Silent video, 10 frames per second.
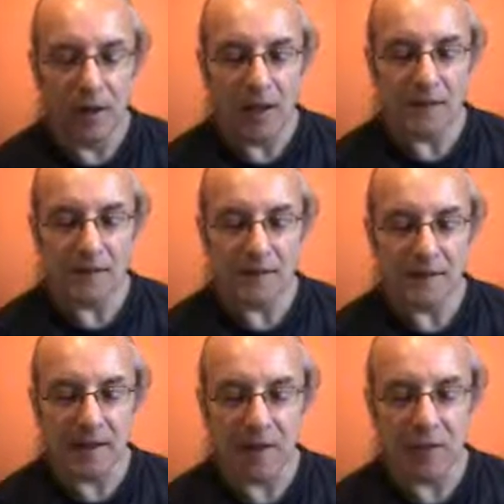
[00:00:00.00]
Hence the
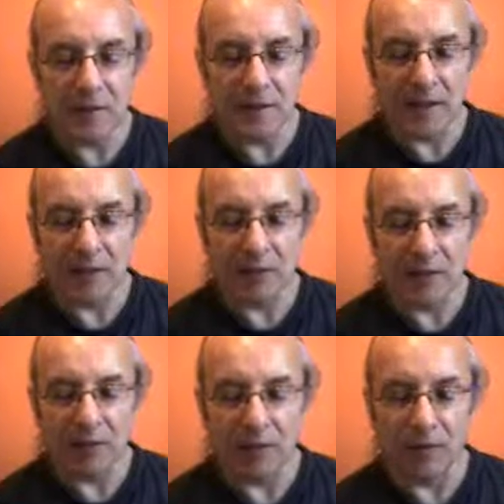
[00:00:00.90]
self is said to
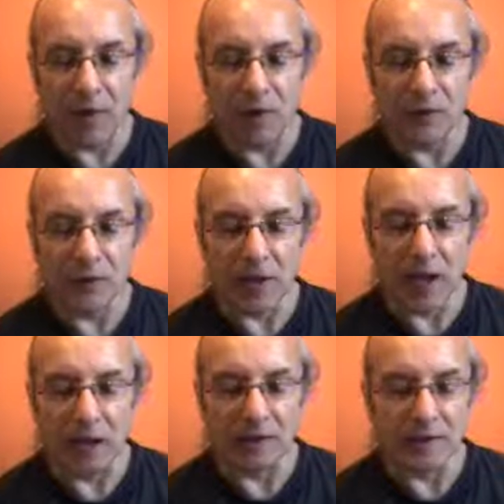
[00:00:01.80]
have 1,000
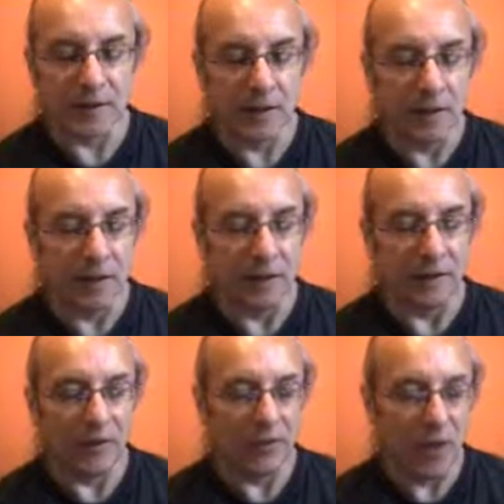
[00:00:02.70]
hands and
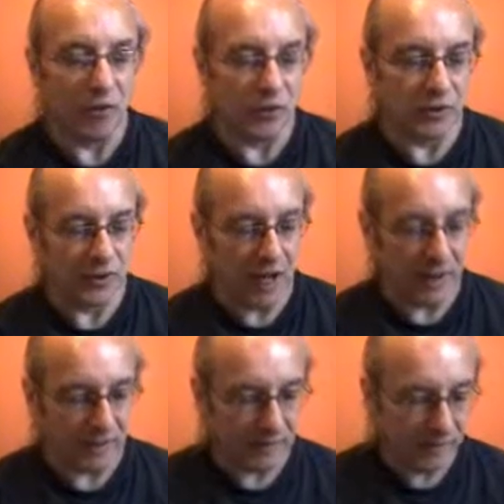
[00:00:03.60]
1,000
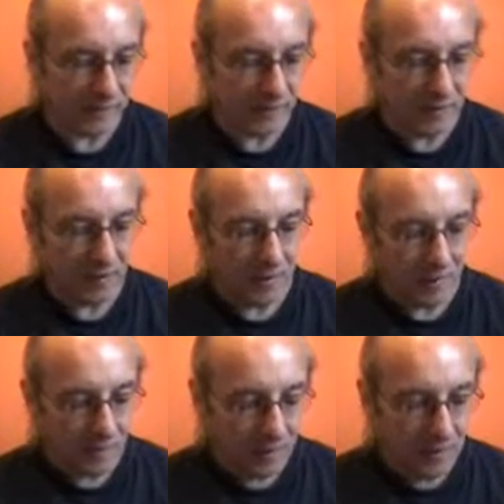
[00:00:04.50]
eyes.
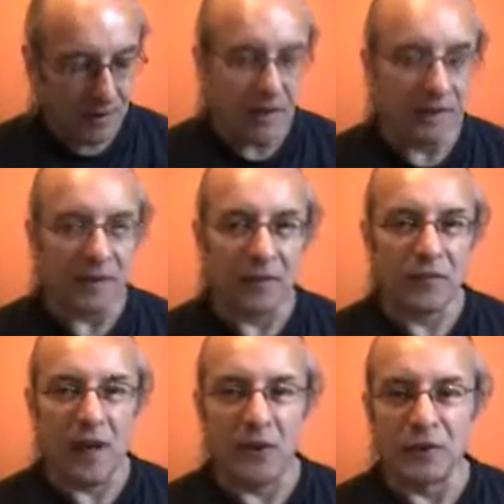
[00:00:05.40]
I think
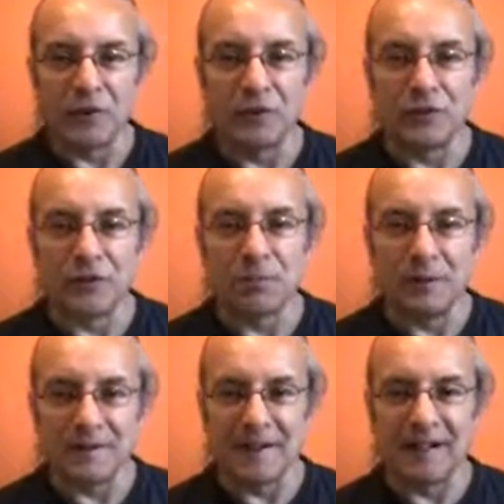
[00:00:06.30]
1,000 just
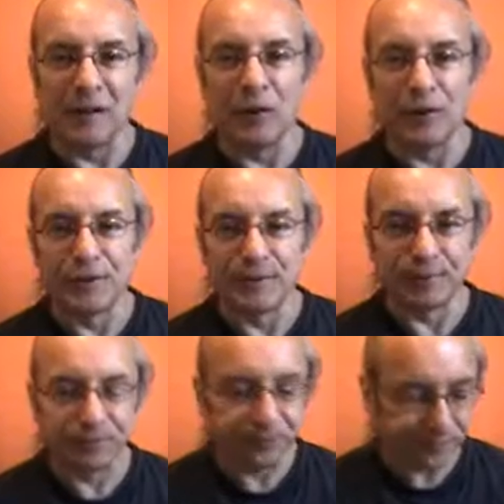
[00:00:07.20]
means a lot.
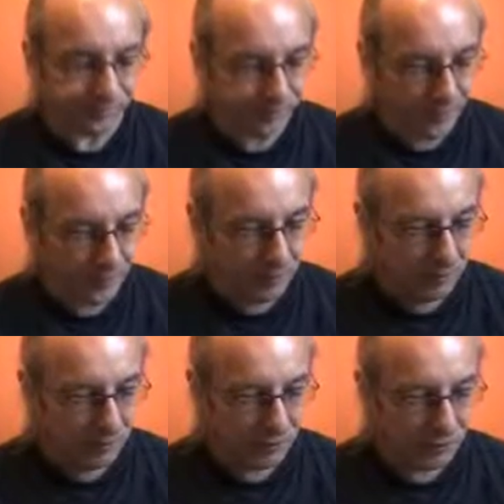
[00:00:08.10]

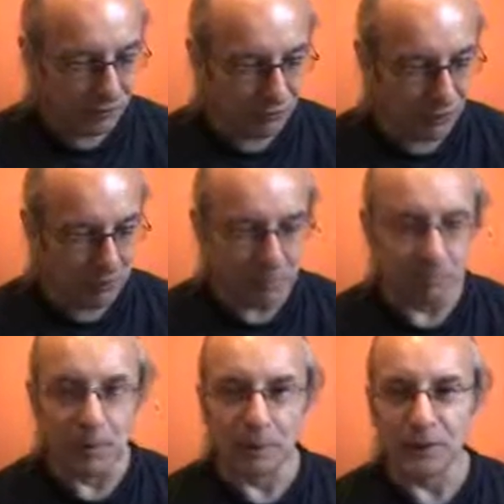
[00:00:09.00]
It should really be
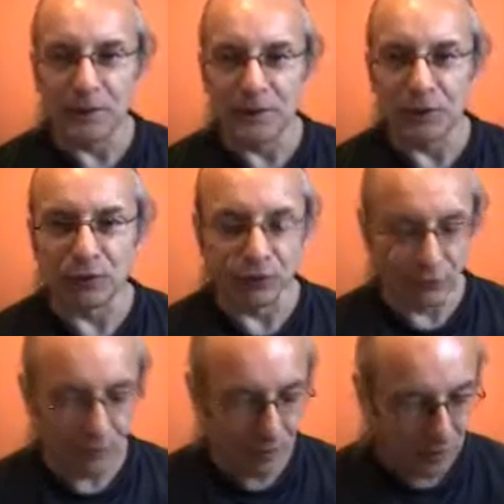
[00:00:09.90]
billions of
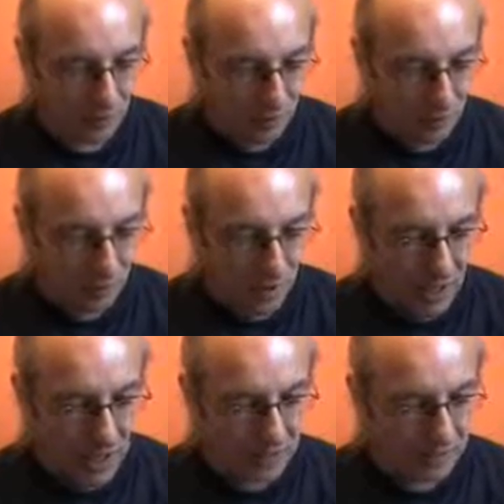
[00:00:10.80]

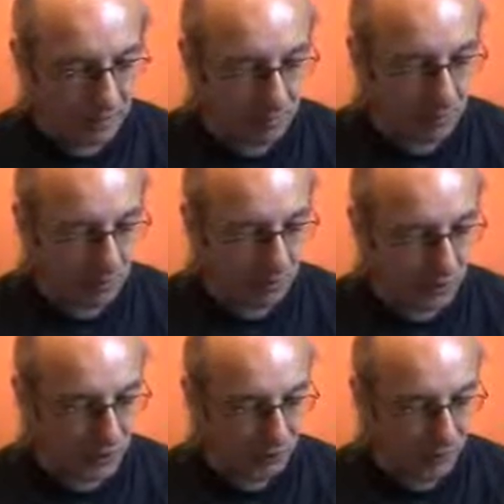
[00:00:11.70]
hands and
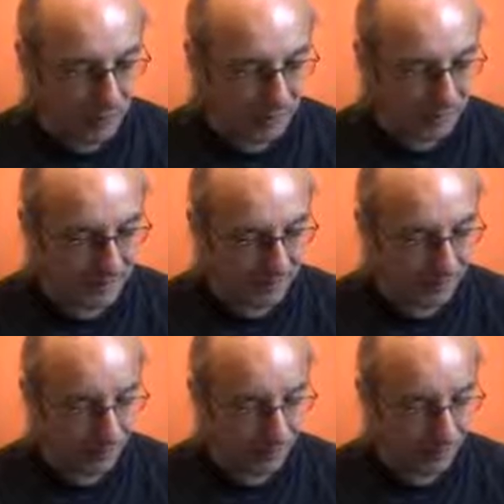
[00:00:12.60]
billions of eyes.